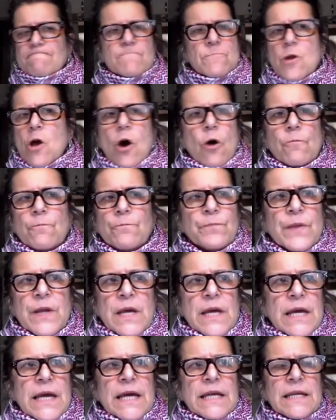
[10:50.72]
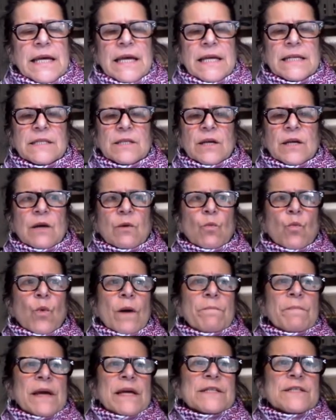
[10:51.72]
No.
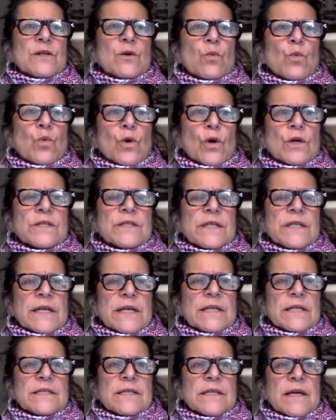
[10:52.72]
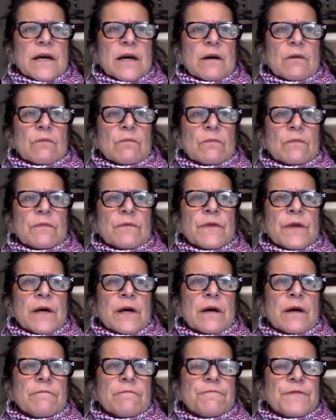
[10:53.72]
What makes it worse is the
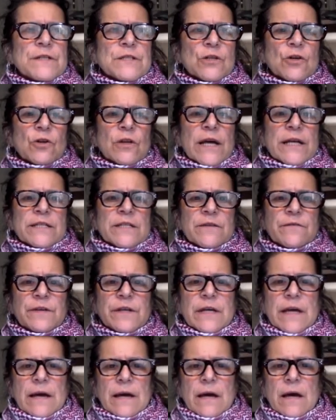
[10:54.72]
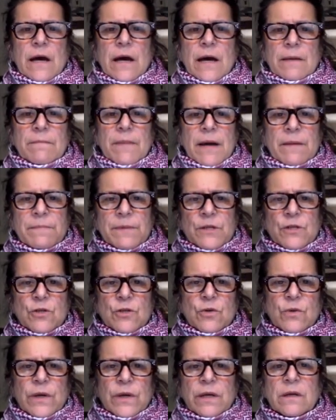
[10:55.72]
physical activity I might be
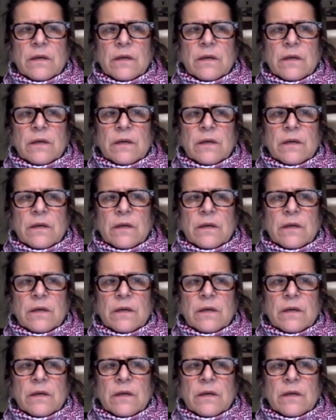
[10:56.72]
doing.